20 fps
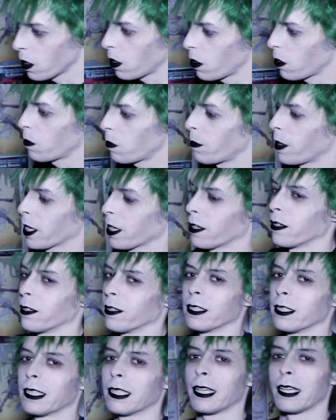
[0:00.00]
Oh my
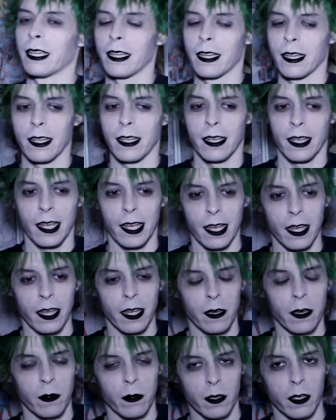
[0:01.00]
goodness.
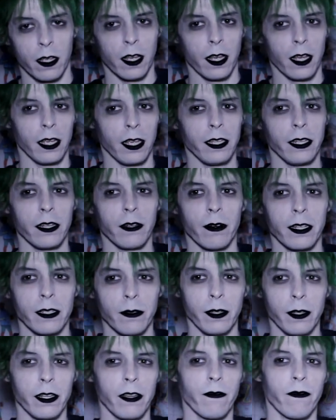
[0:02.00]
Isn't it
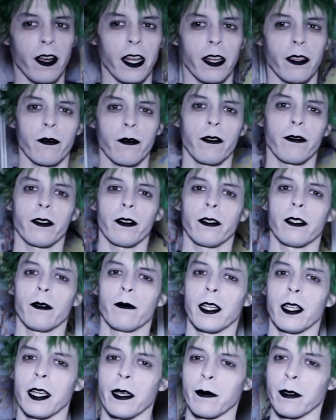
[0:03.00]
crazy what you can find in thrift stores
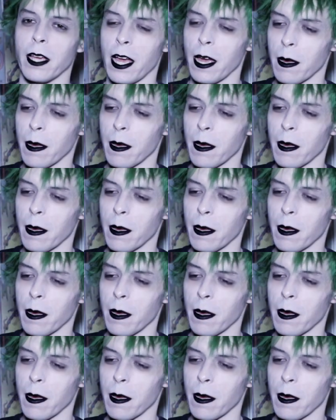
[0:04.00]
sometimes?